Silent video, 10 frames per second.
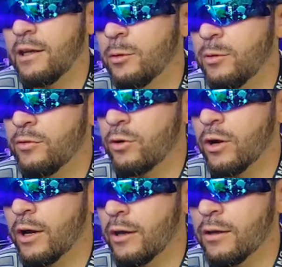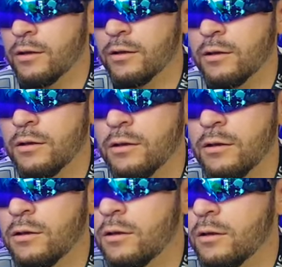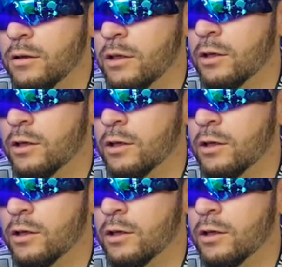here before I get